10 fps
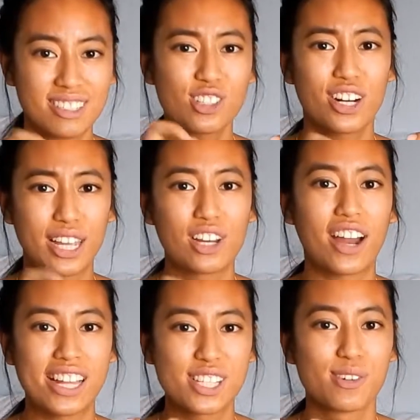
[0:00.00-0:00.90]
try to get
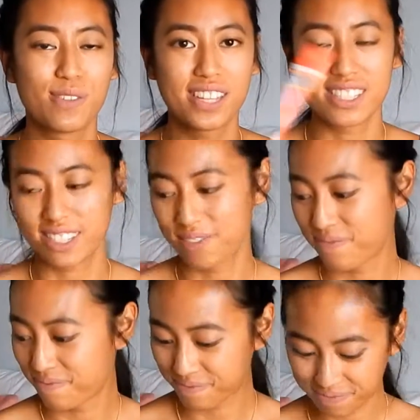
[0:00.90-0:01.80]
your hands on one of these.
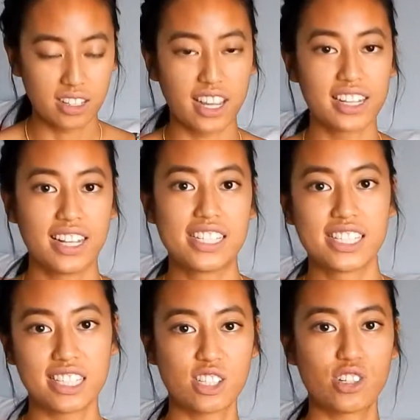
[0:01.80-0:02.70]
Okay, the last
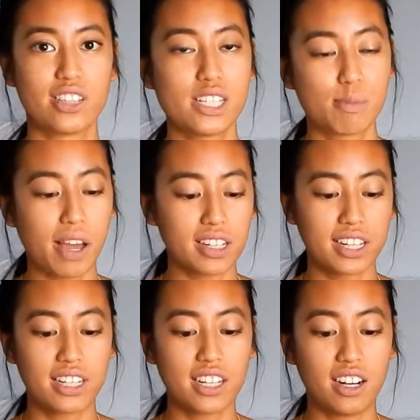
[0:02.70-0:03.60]
essential in this
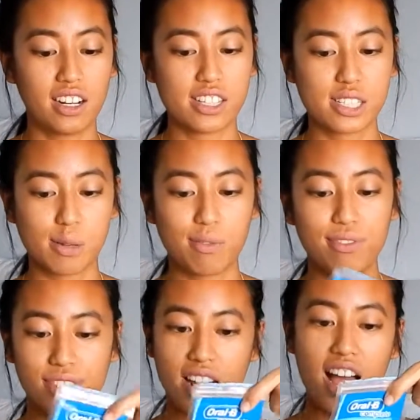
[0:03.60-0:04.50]
pocket are some
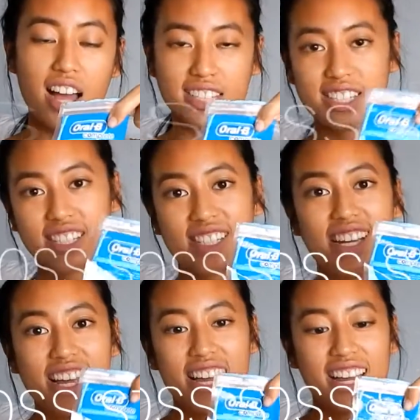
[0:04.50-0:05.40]
floss.
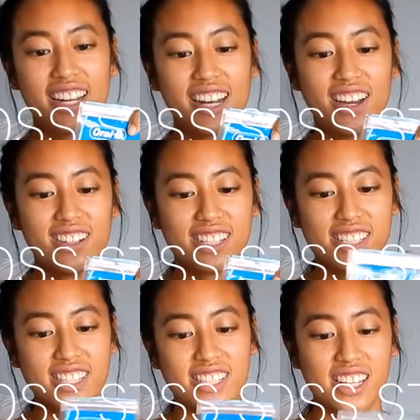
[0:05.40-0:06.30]
Now
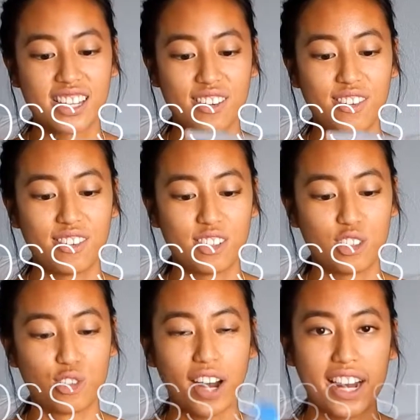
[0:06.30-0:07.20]
this is
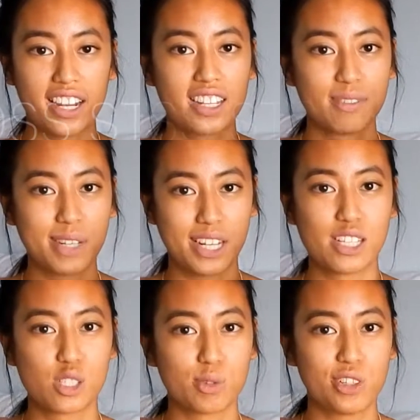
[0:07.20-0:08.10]
great
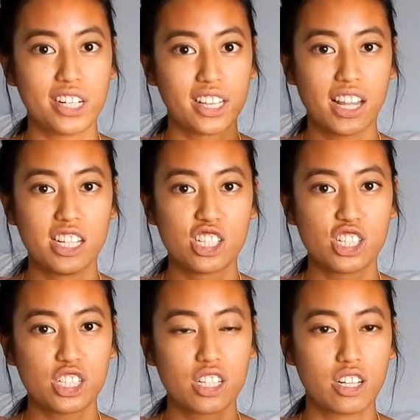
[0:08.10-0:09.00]
because when you're eating
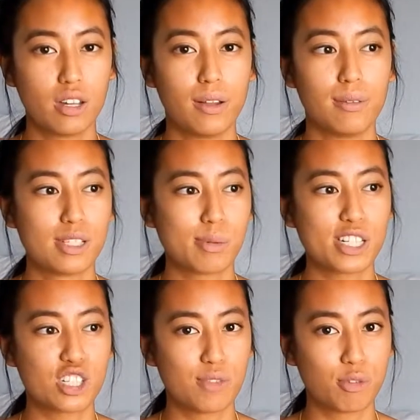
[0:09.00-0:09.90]
lunch, and
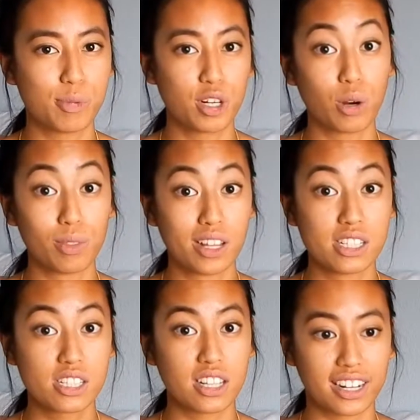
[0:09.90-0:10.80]
especially if you bring your own
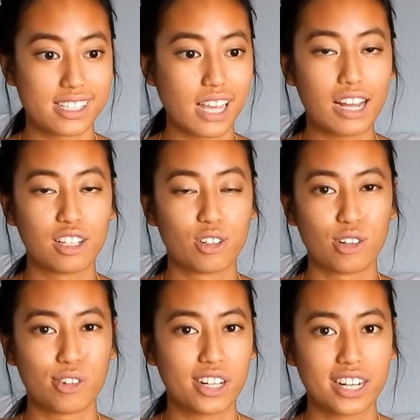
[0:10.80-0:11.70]
lunch like salad,
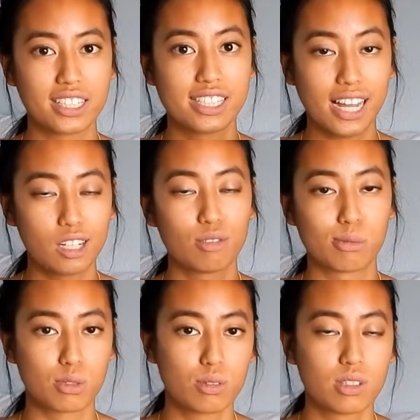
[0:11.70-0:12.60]
or if you're eating salad
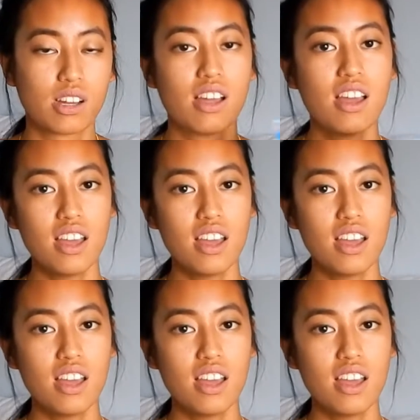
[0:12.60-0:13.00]
from school,